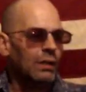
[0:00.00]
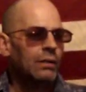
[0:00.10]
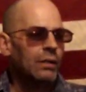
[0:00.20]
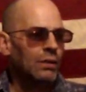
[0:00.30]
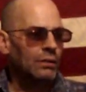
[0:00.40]

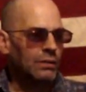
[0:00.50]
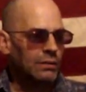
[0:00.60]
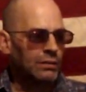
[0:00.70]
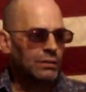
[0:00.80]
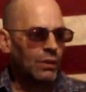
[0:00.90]

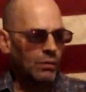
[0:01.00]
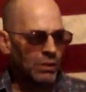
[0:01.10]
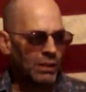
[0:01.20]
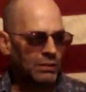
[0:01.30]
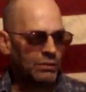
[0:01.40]
This is John
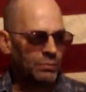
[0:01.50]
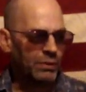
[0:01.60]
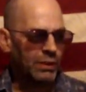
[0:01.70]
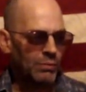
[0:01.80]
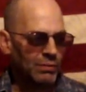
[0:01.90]
Black, Super
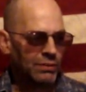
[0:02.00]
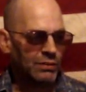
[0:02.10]
Chemist.